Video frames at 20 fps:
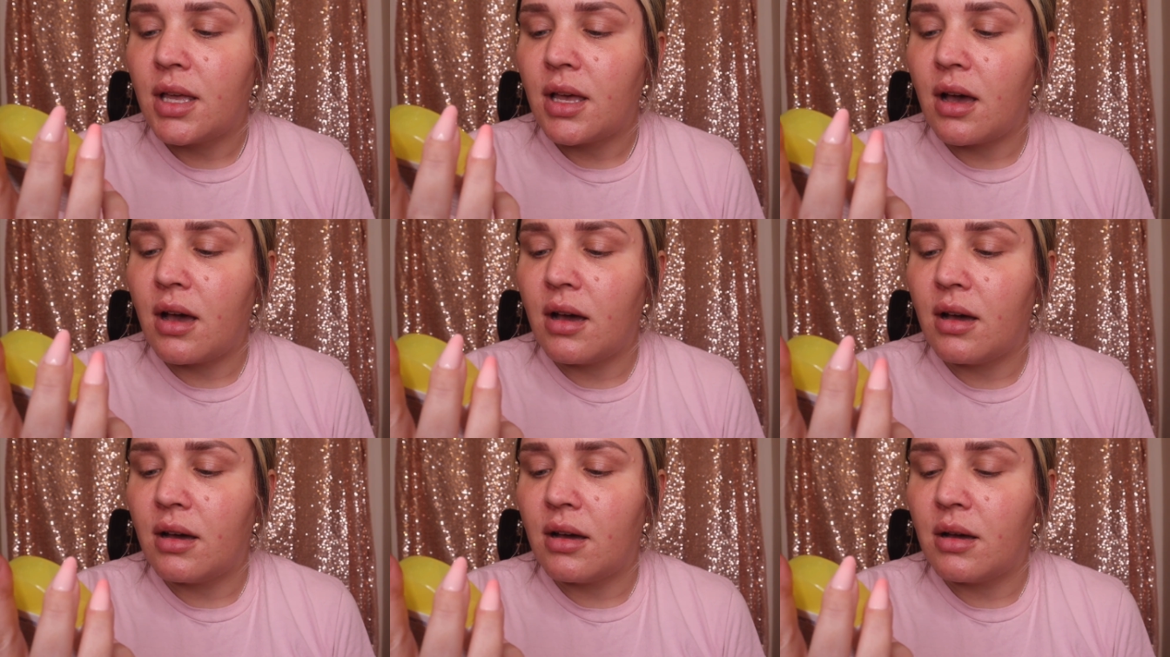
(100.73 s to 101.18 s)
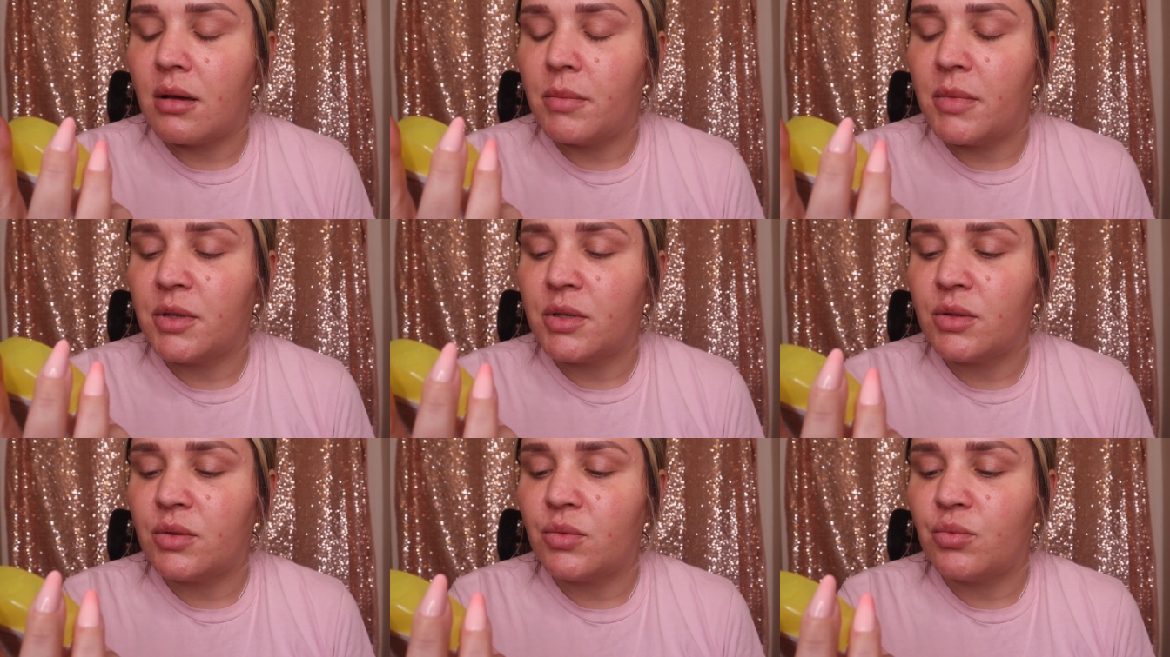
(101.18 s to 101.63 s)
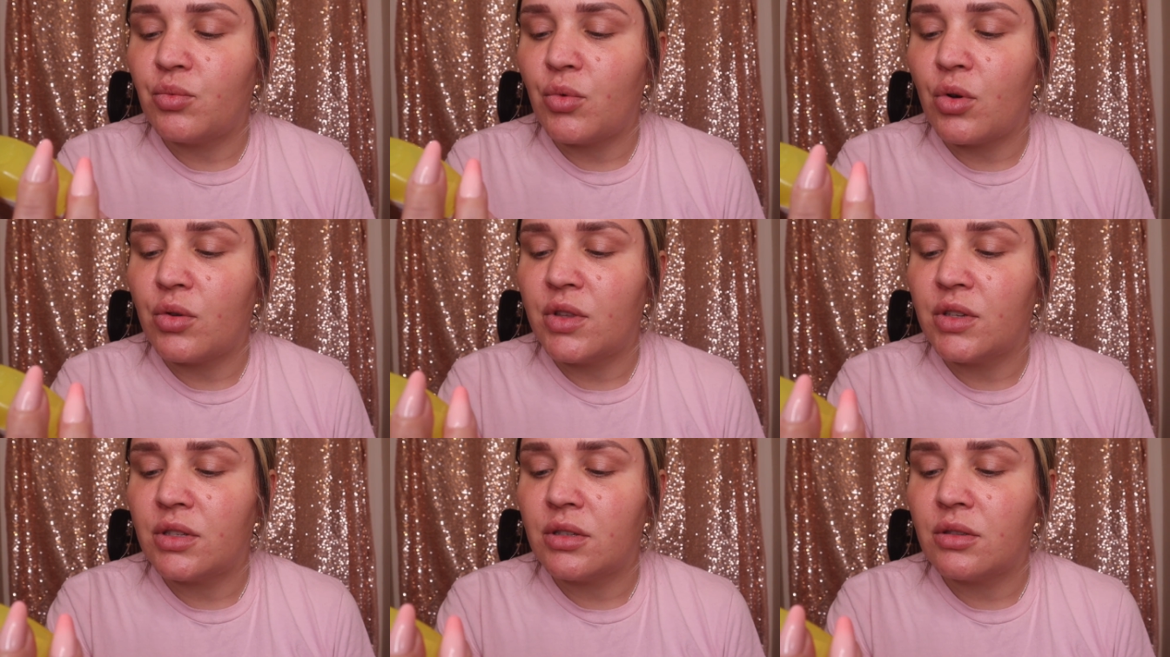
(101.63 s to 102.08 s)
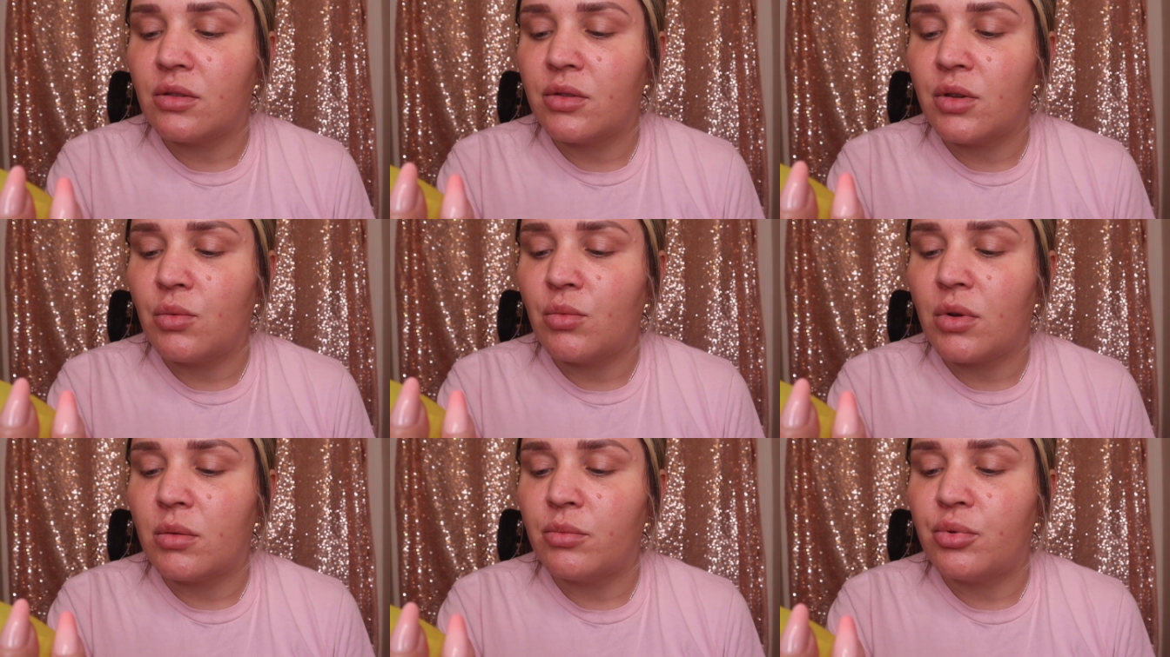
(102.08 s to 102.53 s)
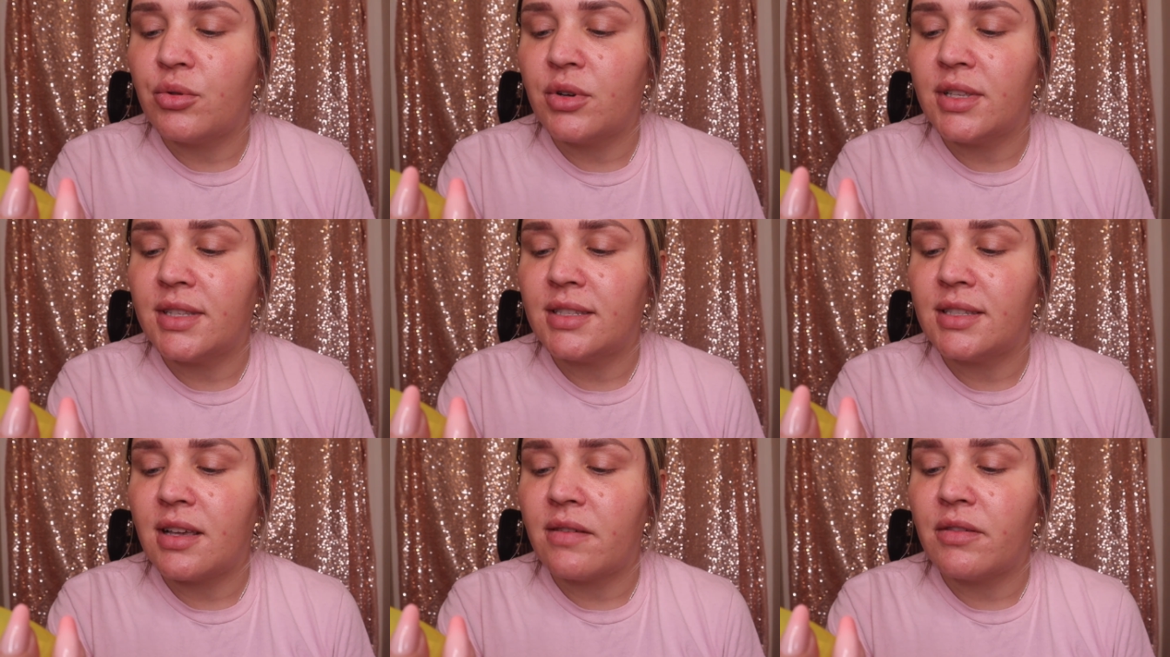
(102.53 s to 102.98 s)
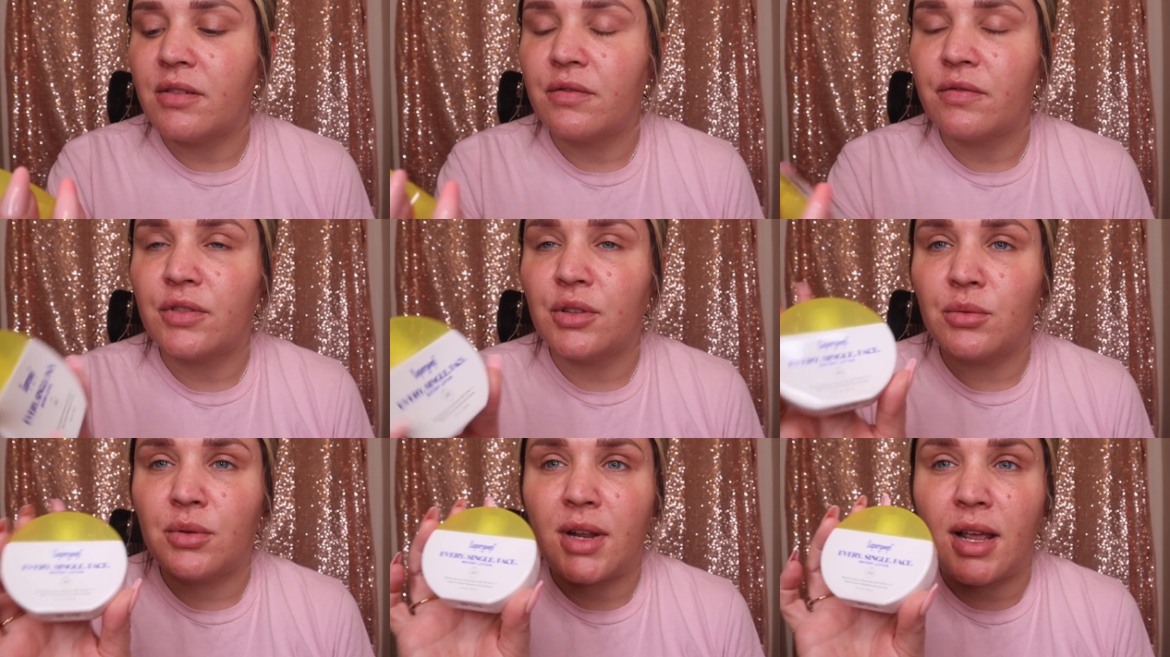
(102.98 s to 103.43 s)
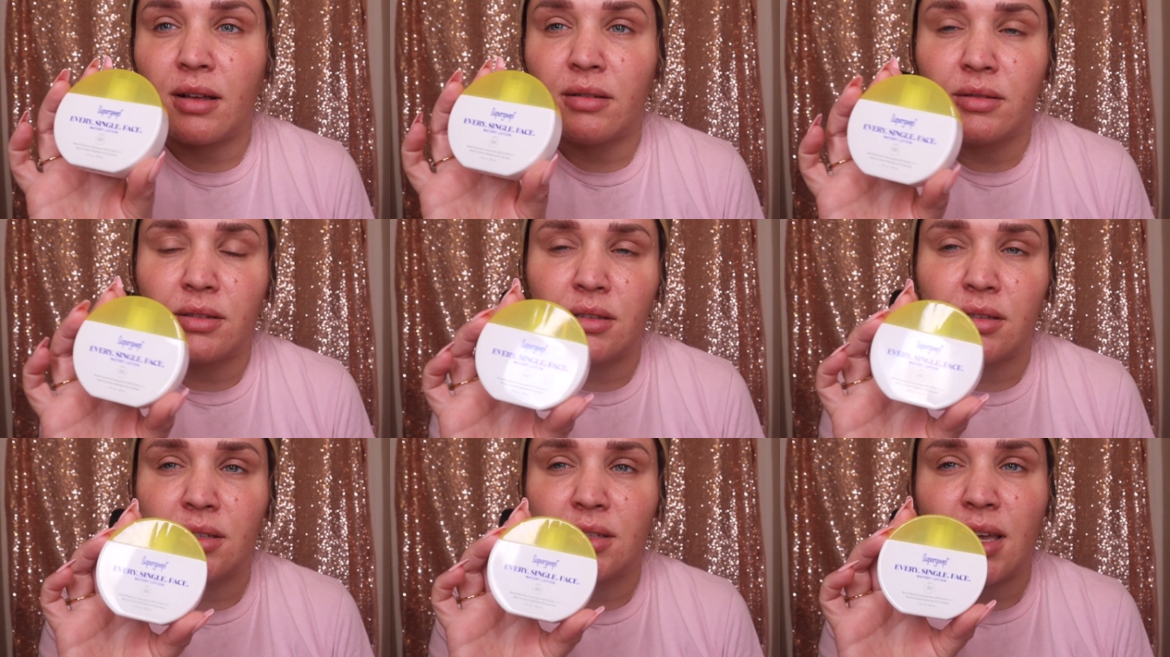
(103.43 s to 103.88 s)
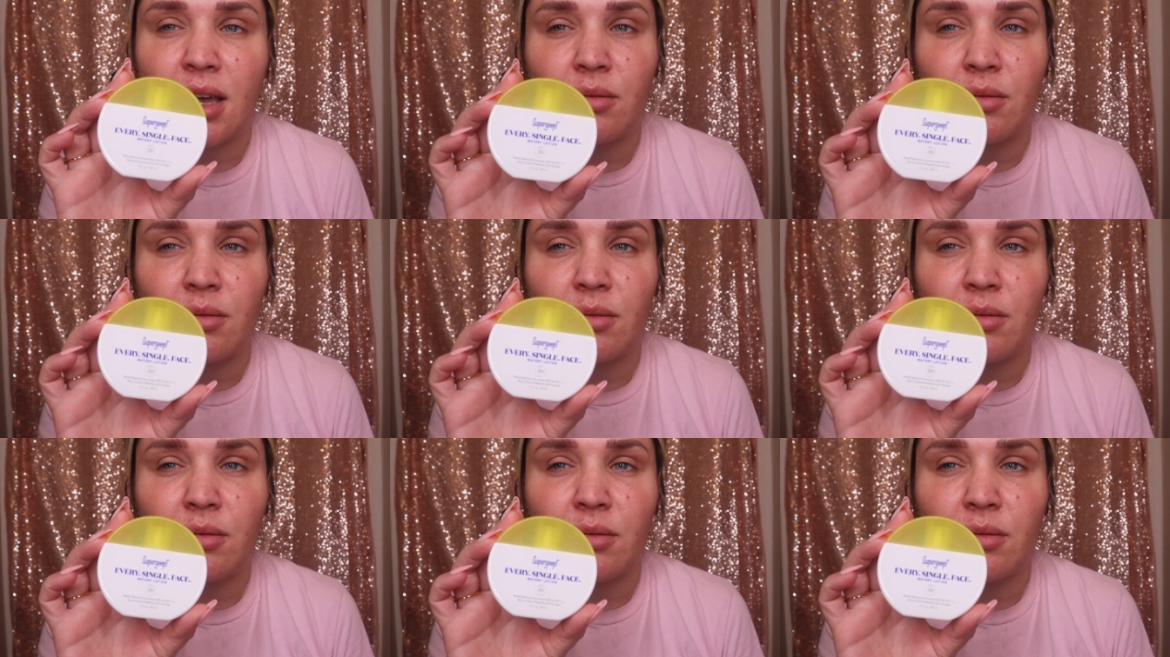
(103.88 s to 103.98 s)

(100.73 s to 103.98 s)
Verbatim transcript: Um, it's This is only 1.7 fluid ounces.